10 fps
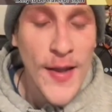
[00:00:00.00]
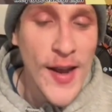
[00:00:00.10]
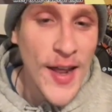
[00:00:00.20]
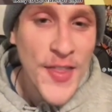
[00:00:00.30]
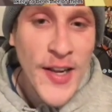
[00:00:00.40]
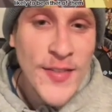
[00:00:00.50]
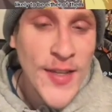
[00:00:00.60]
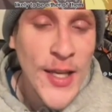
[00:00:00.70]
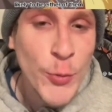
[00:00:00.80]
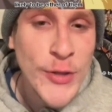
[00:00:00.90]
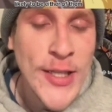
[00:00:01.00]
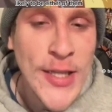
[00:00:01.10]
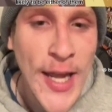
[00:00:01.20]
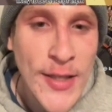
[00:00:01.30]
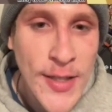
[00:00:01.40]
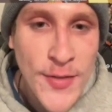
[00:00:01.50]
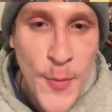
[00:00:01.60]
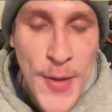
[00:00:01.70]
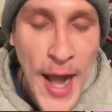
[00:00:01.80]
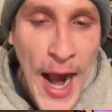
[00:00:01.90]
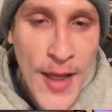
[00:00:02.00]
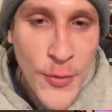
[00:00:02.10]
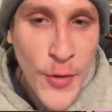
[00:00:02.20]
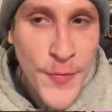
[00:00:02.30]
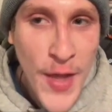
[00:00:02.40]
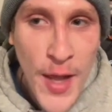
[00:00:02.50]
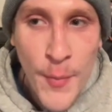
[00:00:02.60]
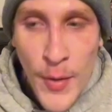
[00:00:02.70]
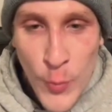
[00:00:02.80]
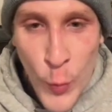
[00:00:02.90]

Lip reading: And I think it's equally likely to be either of them.